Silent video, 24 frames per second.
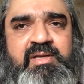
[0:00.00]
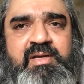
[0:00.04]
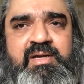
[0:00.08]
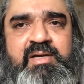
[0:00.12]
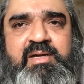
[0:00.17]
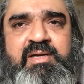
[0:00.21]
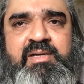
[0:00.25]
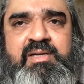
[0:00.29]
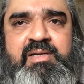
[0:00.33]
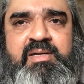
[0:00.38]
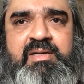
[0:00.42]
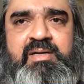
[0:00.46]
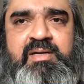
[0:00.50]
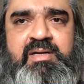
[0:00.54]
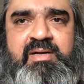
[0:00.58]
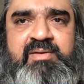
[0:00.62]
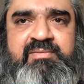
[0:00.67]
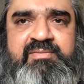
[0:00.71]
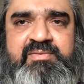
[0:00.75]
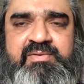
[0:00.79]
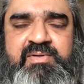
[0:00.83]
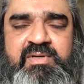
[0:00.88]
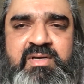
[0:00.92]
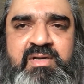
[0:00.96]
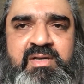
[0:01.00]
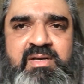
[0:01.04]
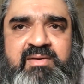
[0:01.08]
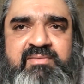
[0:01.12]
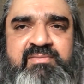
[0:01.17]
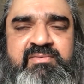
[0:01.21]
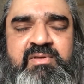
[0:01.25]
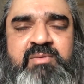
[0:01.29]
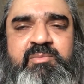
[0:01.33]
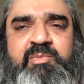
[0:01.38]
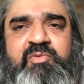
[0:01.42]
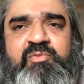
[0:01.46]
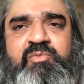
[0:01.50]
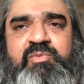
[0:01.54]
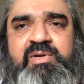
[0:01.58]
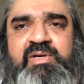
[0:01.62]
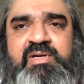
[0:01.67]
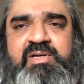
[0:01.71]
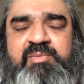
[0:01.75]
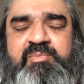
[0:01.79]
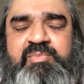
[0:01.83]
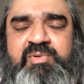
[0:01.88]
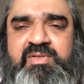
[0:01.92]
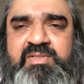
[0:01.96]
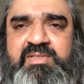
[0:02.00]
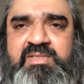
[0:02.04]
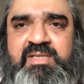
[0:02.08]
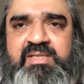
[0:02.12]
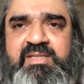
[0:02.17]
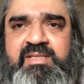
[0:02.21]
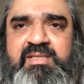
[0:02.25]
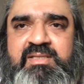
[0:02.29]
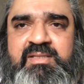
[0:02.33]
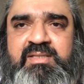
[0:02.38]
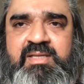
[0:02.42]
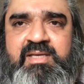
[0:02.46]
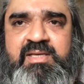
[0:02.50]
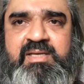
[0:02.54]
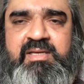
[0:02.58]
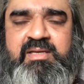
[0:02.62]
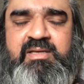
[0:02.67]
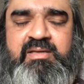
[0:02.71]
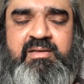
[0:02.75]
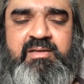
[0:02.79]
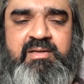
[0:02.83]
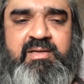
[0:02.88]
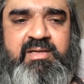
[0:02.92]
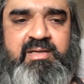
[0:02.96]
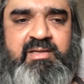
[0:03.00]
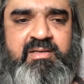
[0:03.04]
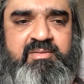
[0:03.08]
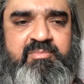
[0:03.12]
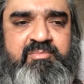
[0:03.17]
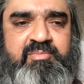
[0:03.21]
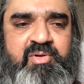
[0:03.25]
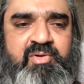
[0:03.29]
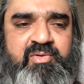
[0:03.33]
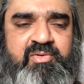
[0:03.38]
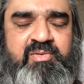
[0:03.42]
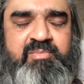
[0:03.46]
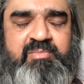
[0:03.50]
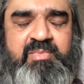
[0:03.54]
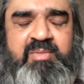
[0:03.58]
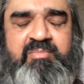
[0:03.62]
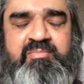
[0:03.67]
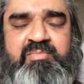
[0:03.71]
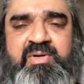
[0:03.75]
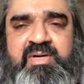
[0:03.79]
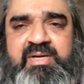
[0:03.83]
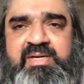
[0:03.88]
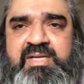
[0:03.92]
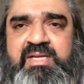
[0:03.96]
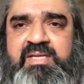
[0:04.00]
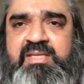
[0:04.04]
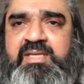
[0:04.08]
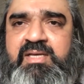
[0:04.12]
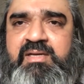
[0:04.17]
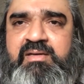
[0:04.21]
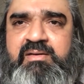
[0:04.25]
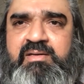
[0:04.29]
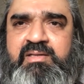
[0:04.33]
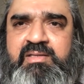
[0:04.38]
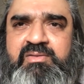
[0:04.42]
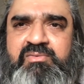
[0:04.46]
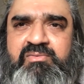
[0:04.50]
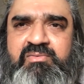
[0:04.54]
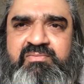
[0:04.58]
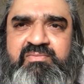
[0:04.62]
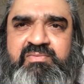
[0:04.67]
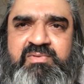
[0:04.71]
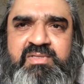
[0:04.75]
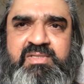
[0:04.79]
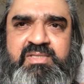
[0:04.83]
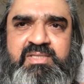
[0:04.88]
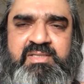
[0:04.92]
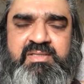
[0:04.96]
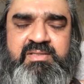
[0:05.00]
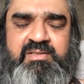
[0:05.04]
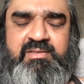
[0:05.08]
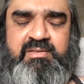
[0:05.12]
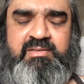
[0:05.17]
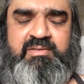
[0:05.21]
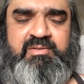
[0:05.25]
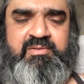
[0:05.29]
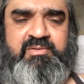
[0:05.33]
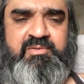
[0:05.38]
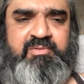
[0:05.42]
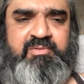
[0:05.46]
After a lifetime of wearing a prosthetic leg, I had broken my body down into a fatigue.